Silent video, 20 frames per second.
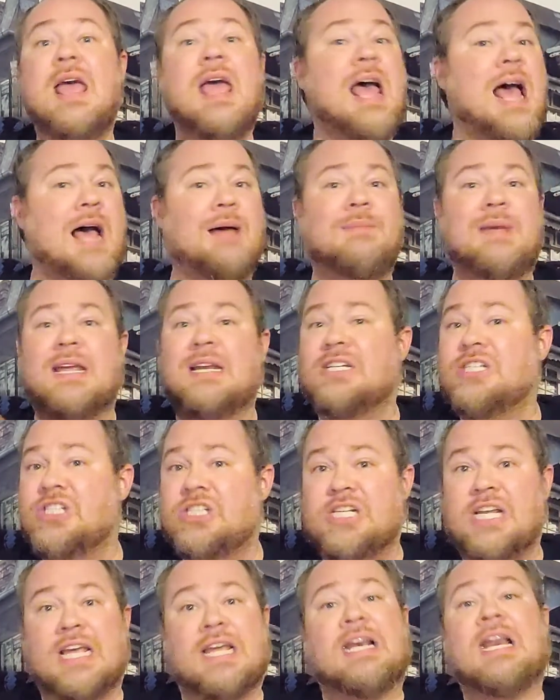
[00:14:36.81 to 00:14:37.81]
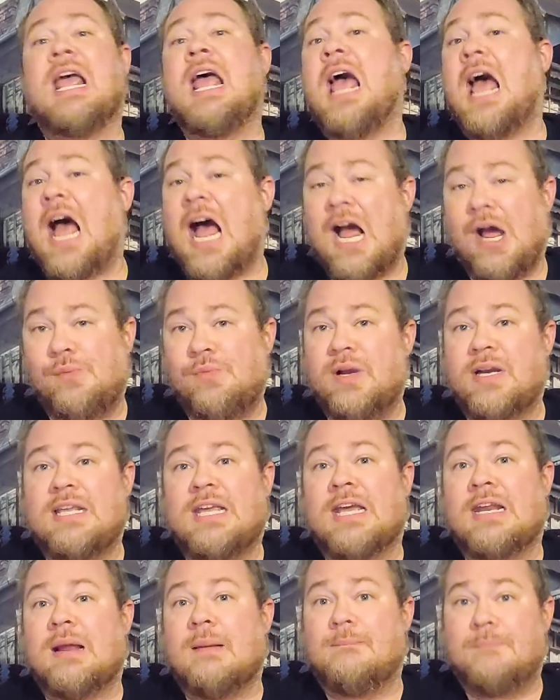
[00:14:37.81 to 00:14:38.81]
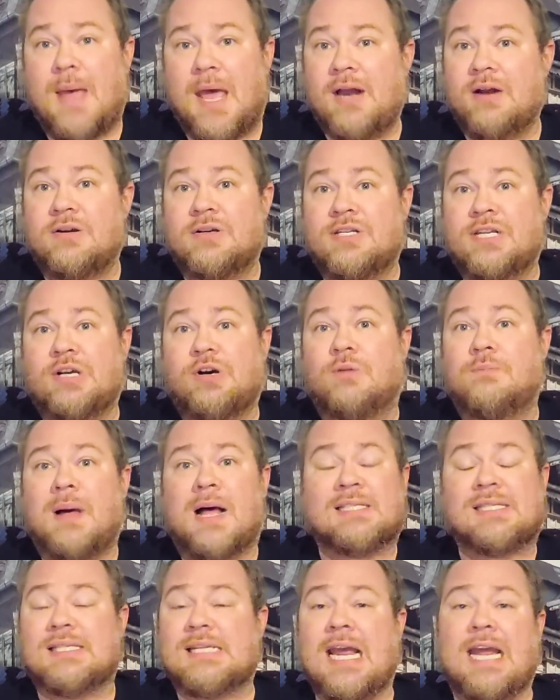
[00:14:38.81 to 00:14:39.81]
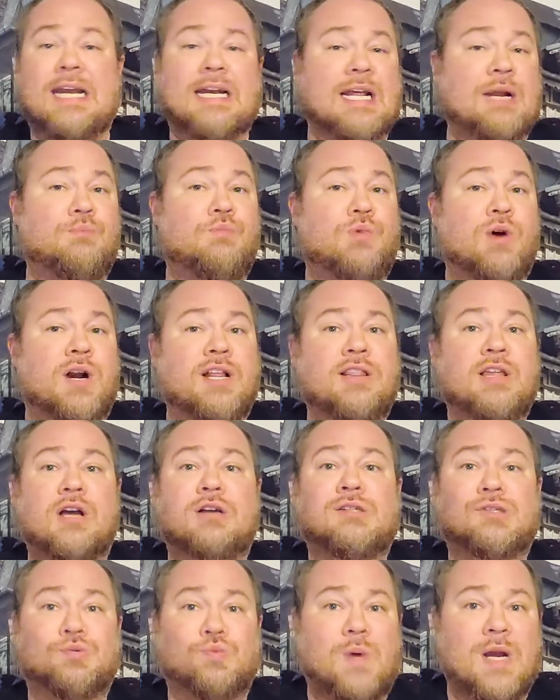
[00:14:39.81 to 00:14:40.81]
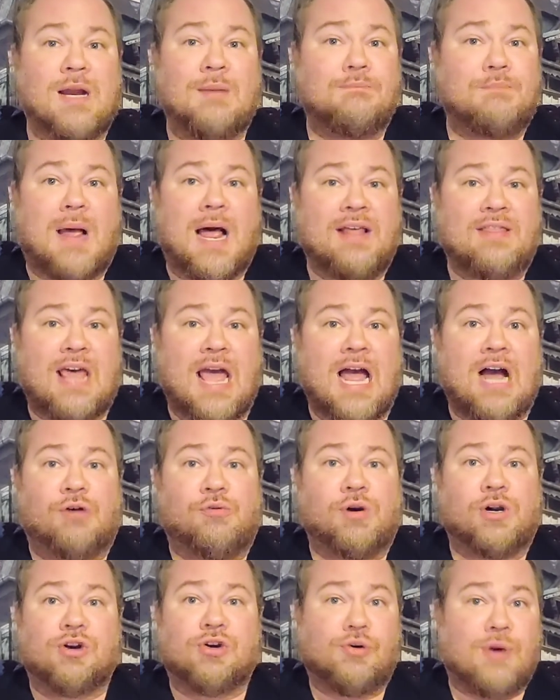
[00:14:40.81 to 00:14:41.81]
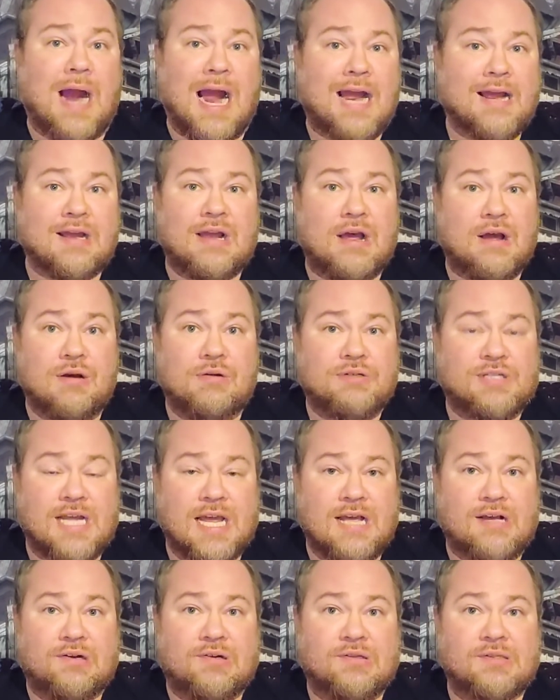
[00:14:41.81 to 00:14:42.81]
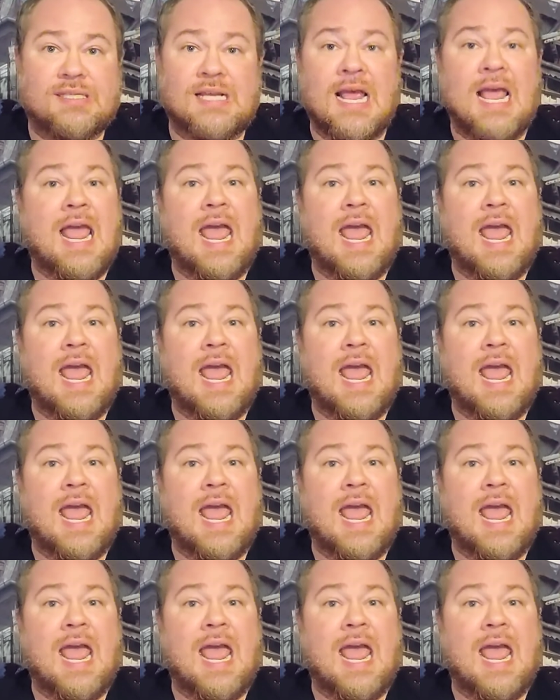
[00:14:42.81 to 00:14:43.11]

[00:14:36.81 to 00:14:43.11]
I mean, shit, I would get a better deal by staying in one of those rent-by-the-hour crack hotels,